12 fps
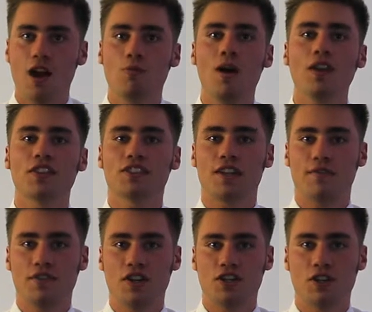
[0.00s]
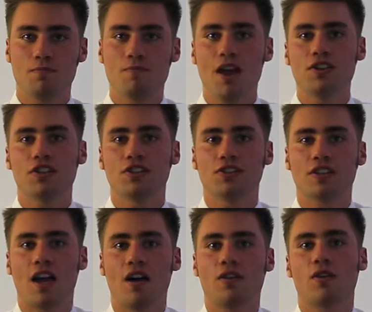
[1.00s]
And while this definition
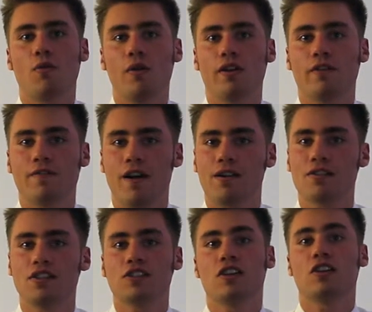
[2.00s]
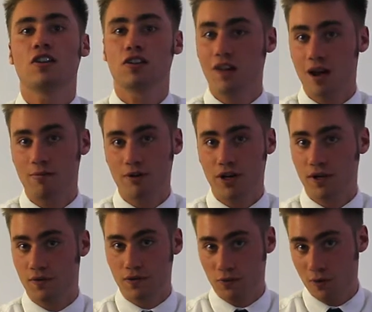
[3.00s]
mentions how the oil found in this conglomerate
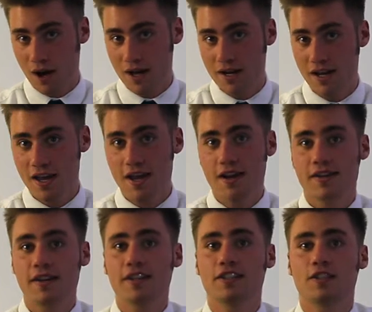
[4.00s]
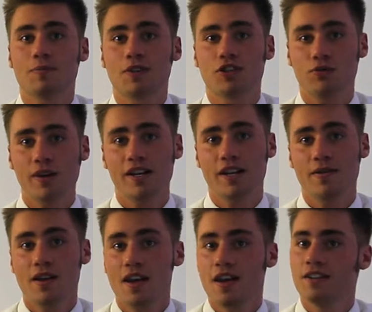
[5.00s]
of crud needs to be treated,
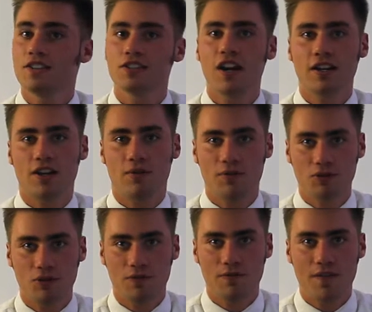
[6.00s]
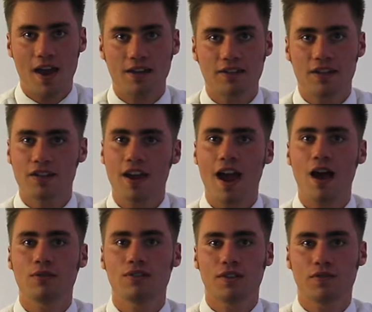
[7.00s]
it does not go into effect and
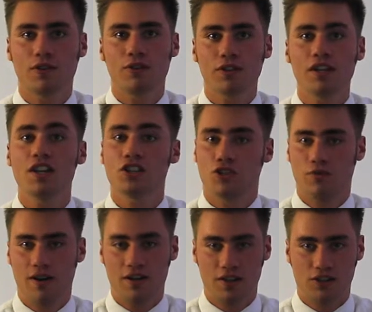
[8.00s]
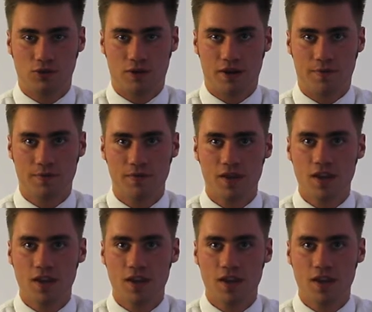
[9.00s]
how difficult it is treating this oil.